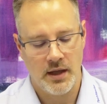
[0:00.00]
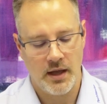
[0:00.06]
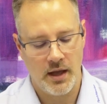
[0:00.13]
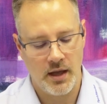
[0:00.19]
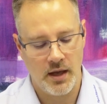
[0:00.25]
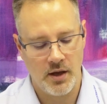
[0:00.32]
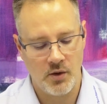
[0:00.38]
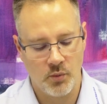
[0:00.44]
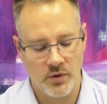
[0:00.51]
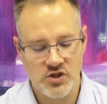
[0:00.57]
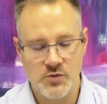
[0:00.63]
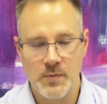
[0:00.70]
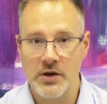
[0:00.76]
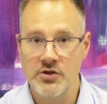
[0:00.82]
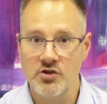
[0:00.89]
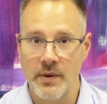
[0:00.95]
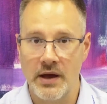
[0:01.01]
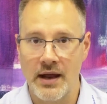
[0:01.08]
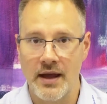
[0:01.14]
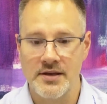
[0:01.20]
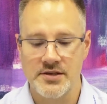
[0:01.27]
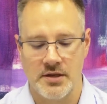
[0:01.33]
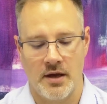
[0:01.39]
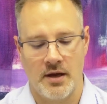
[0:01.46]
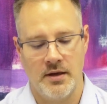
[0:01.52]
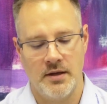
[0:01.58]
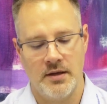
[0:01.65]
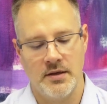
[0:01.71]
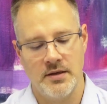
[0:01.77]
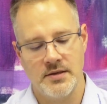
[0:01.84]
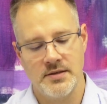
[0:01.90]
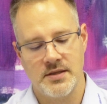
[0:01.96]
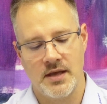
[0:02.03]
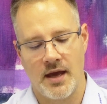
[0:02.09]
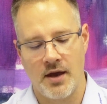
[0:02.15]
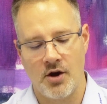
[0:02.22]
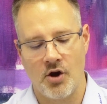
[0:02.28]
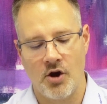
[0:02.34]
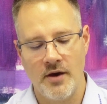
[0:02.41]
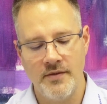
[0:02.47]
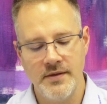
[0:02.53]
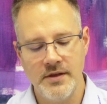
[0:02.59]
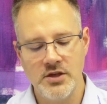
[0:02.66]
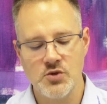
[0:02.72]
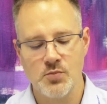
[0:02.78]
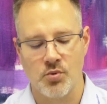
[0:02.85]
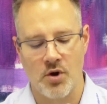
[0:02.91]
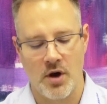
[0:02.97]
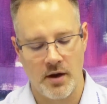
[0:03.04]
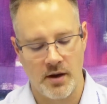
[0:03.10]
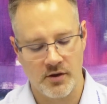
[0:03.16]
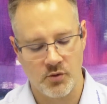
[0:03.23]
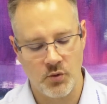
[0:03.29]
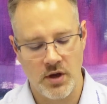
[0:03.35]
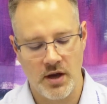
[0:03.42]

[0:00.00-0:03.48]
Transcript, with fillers: and what's special about Axon is that on this product,